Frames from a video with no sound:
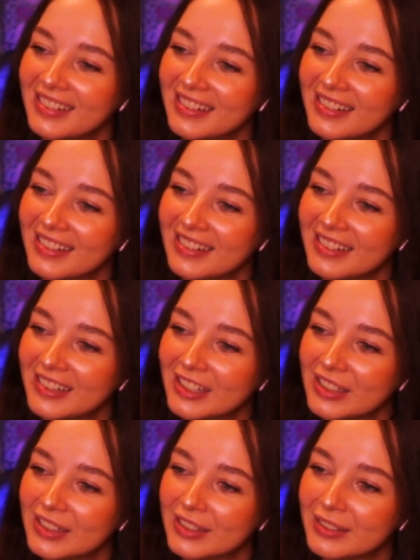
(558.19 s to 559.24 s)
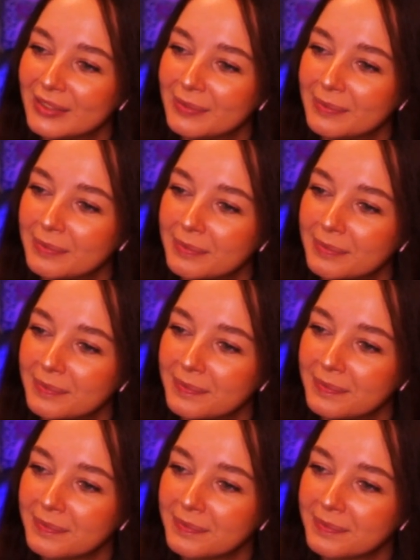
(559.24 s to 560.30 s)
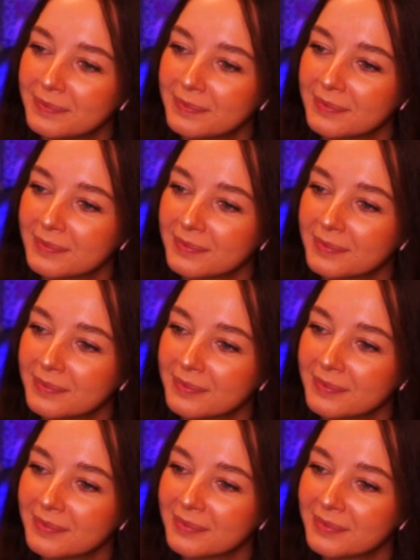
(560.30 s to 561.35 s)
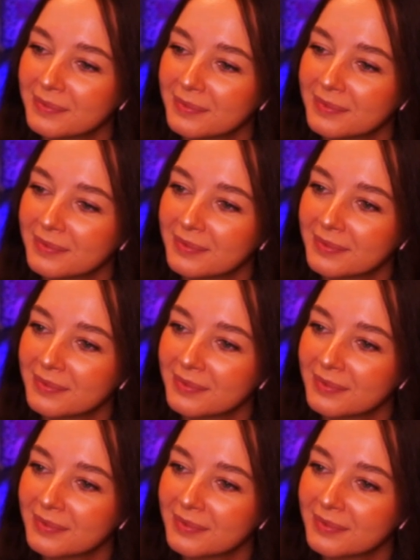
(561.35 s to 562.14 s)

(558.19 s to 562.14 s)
(not speaking)